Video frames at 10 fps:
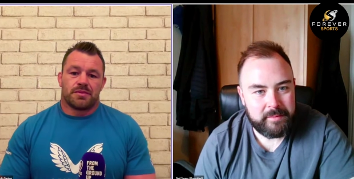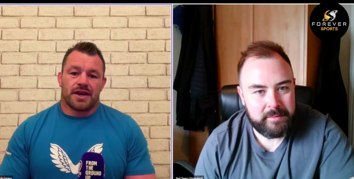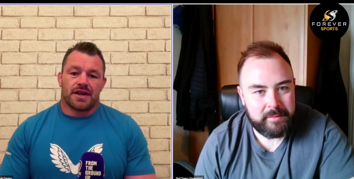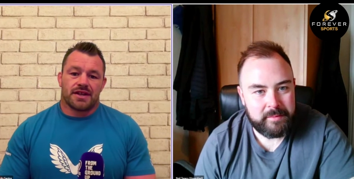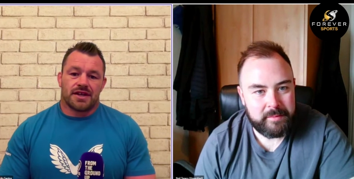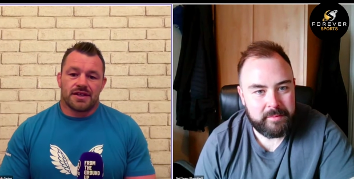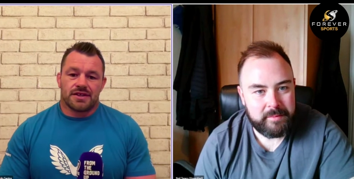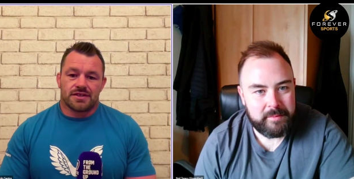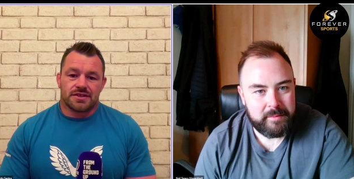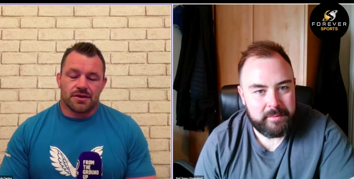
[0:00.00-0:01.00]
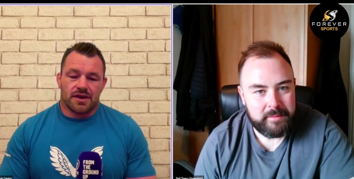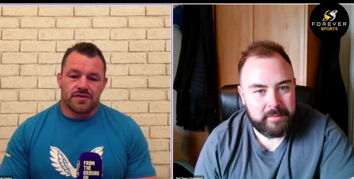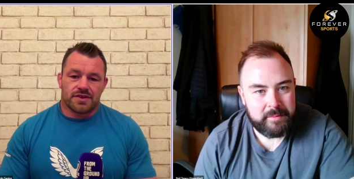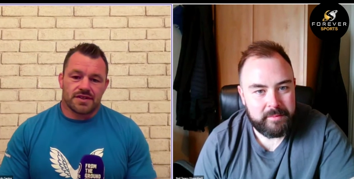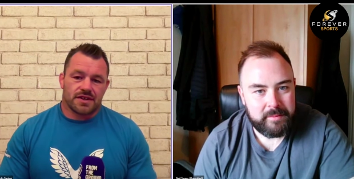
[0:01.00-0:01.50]
Speaker 1: band in and do
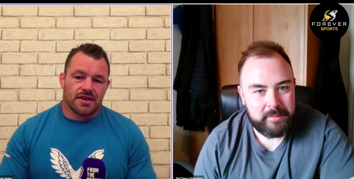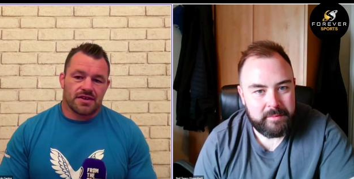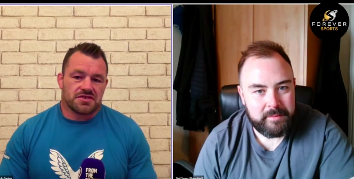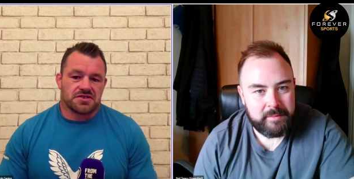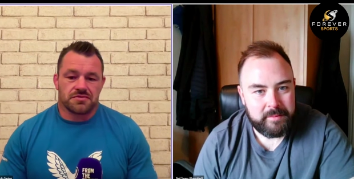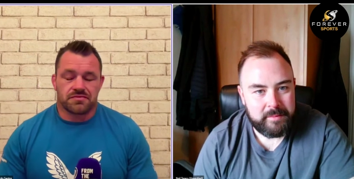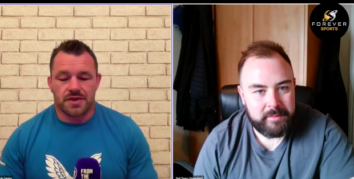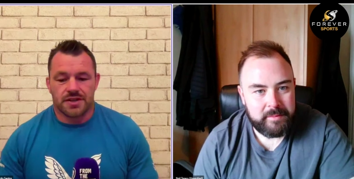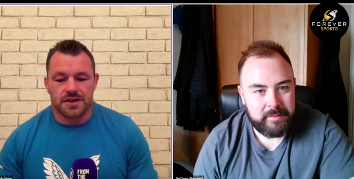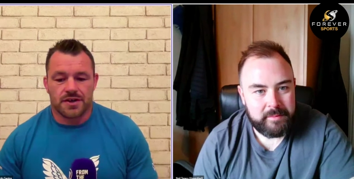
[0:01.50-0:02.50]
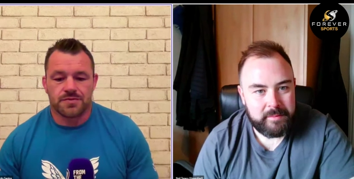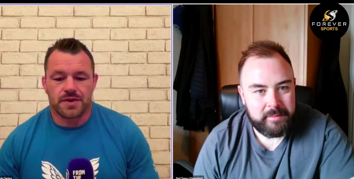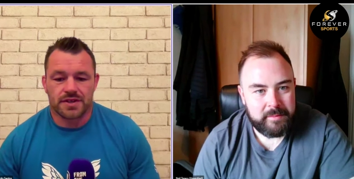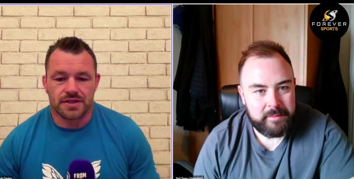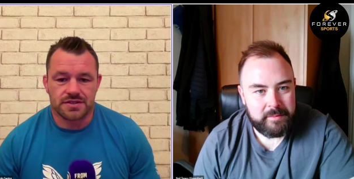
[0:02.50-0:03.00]
everything together. So I don't
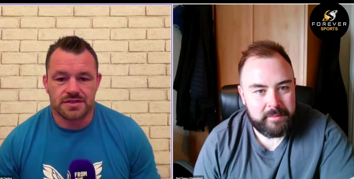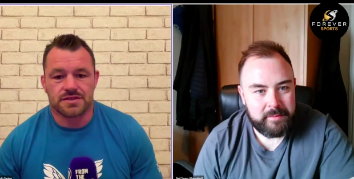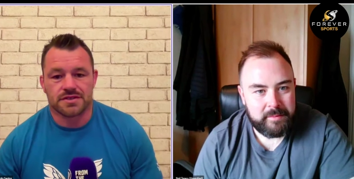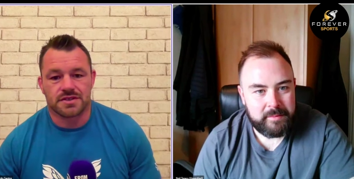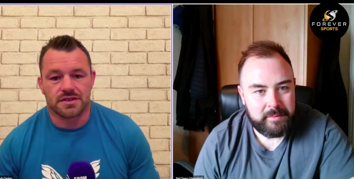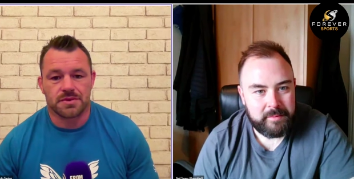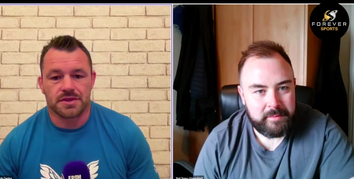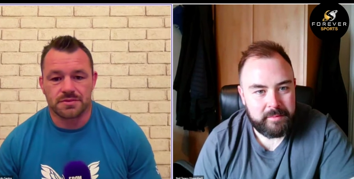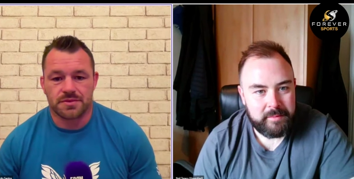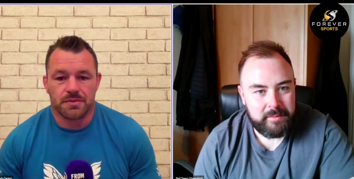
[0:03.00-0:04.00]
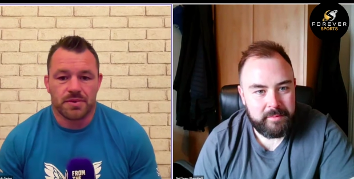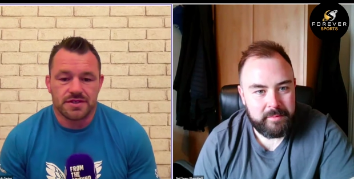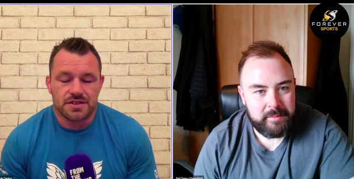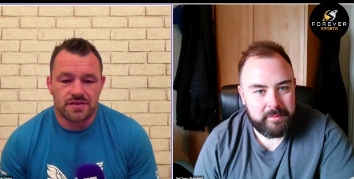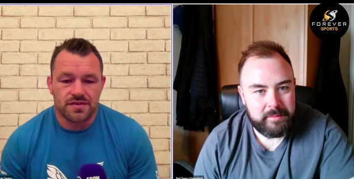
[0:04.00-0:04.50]
know. I think it's there's going to be some big
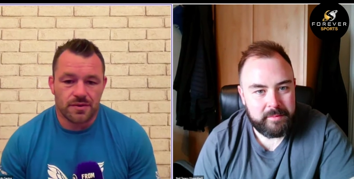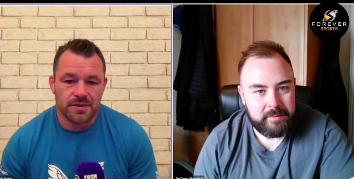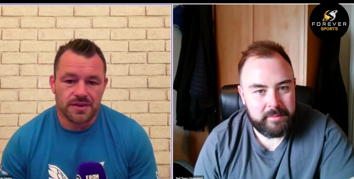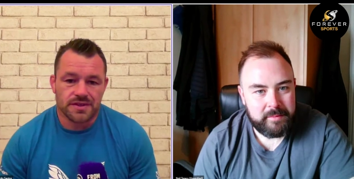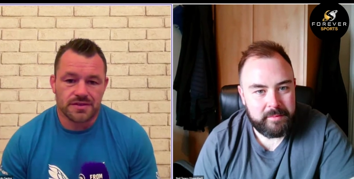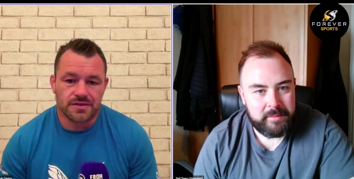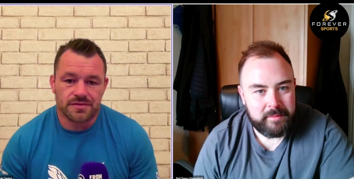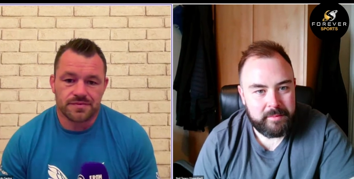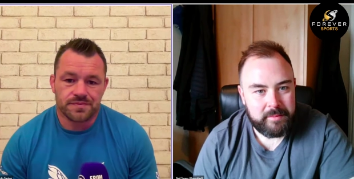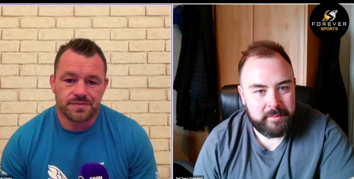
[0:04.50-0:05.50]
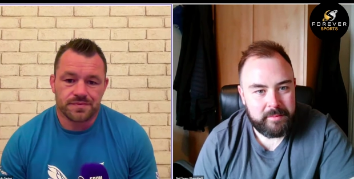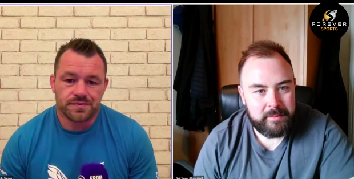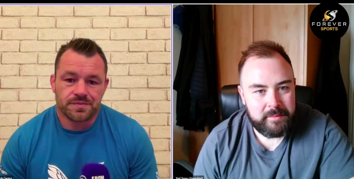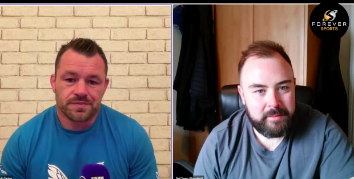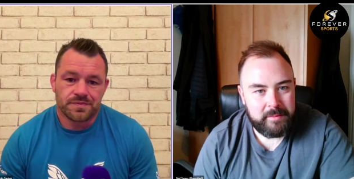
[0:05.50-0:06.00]
positives from us.
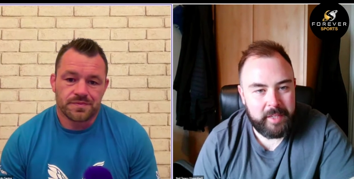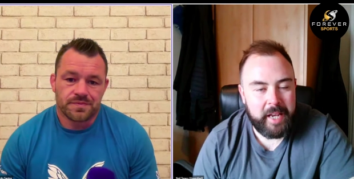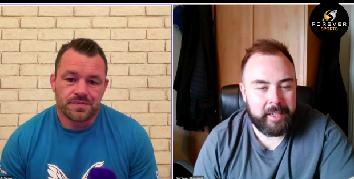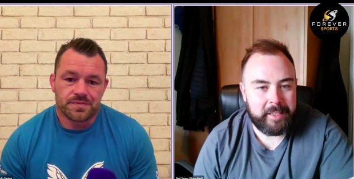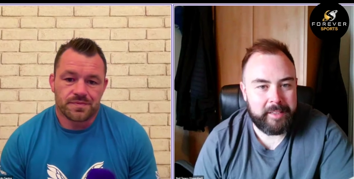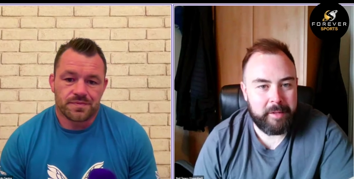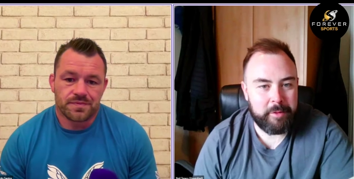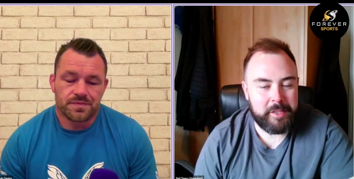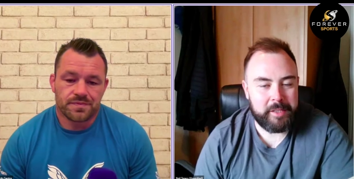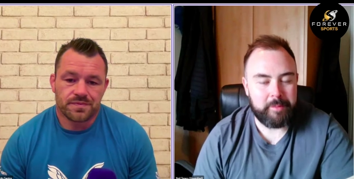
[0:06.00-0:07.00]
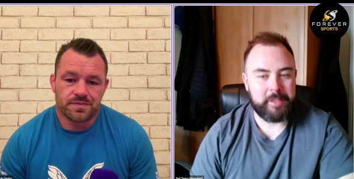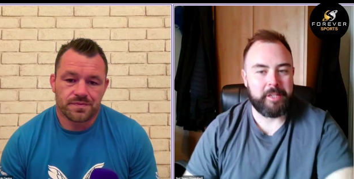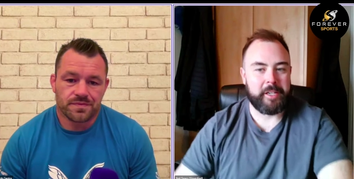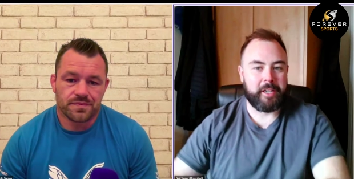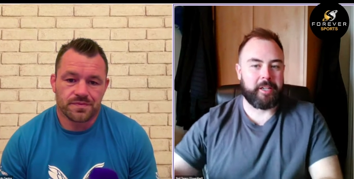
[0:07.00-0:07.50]
Speaker 2: Yeah, like that was I was
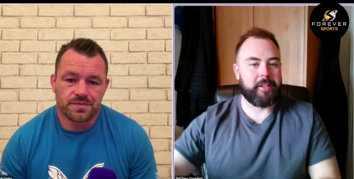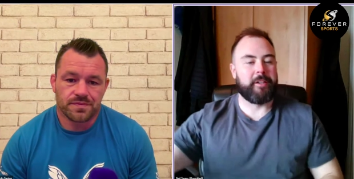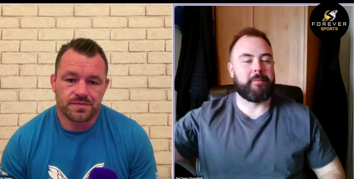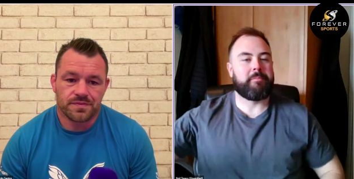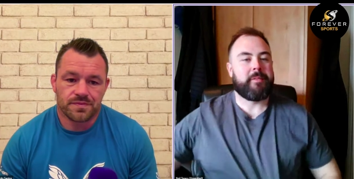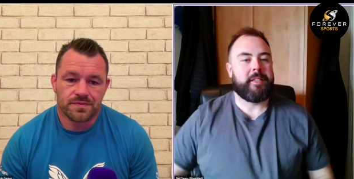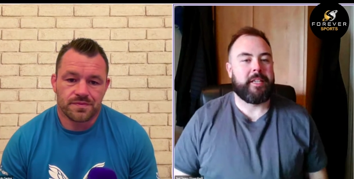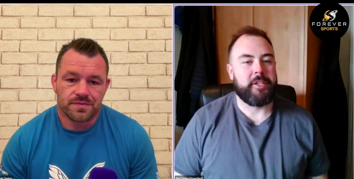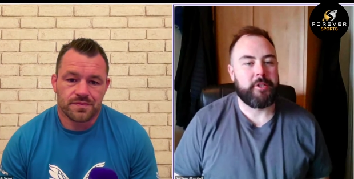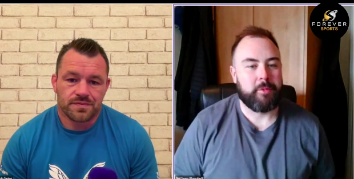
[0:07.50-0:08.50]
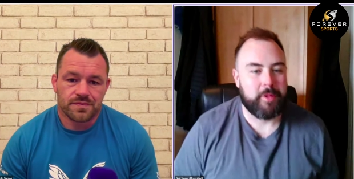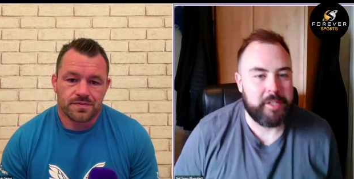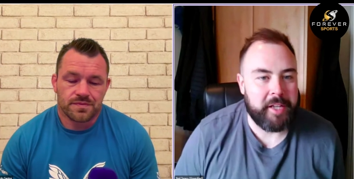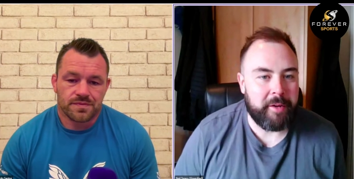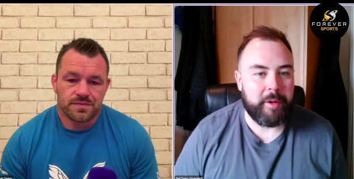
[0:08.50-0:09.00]
nearly kind of going to lead towards
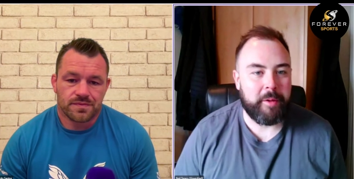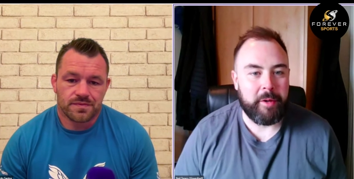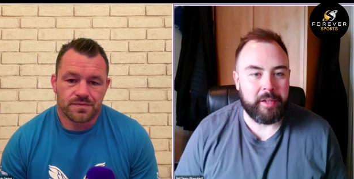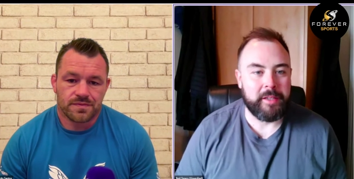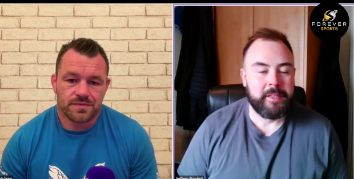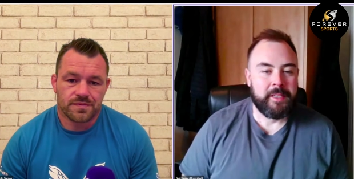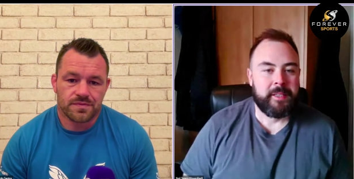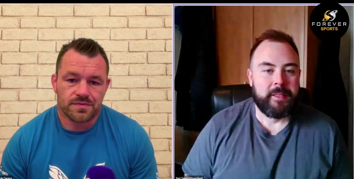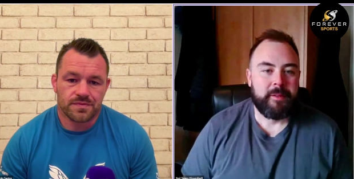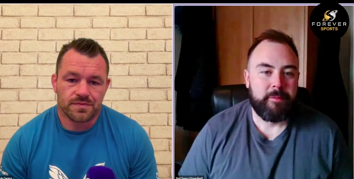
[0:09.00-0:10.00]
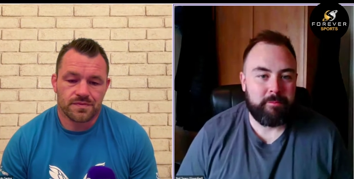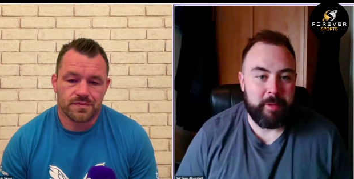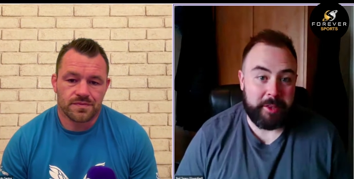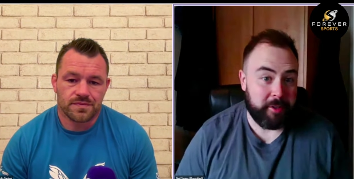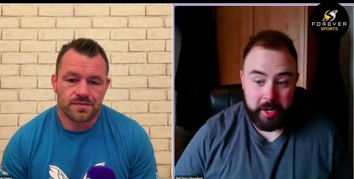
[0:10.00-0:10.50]
that way, where
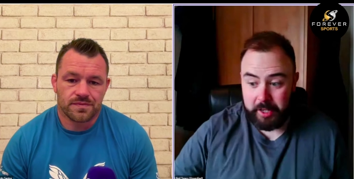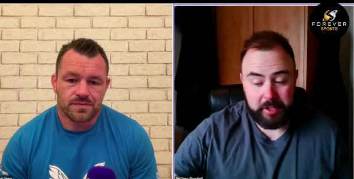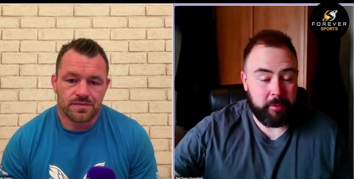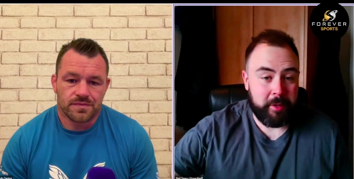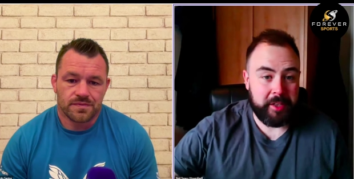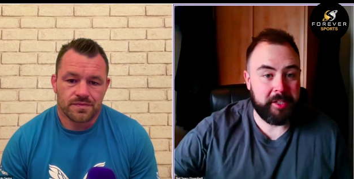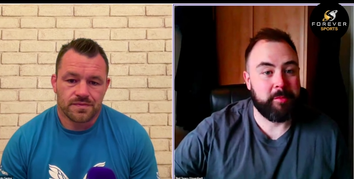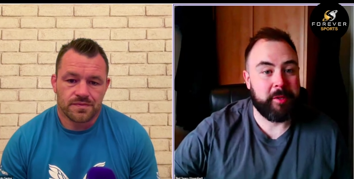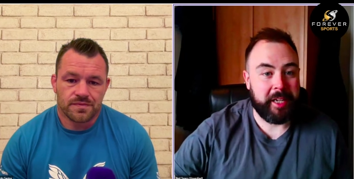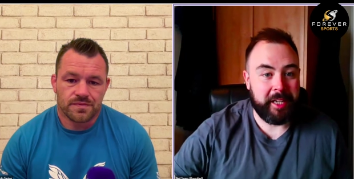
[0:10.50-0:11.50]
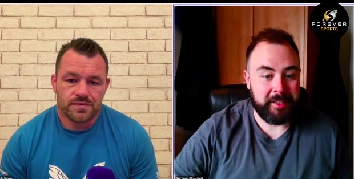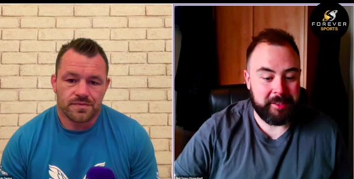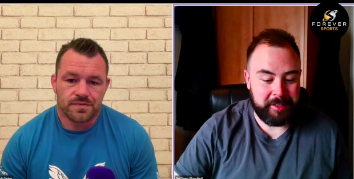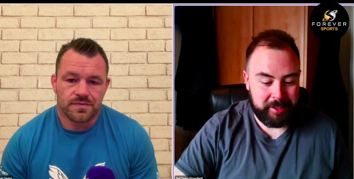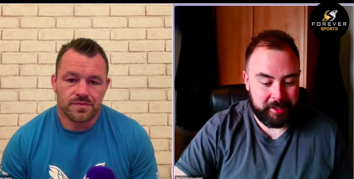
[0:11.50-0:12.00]
whether or not you win this weekend, do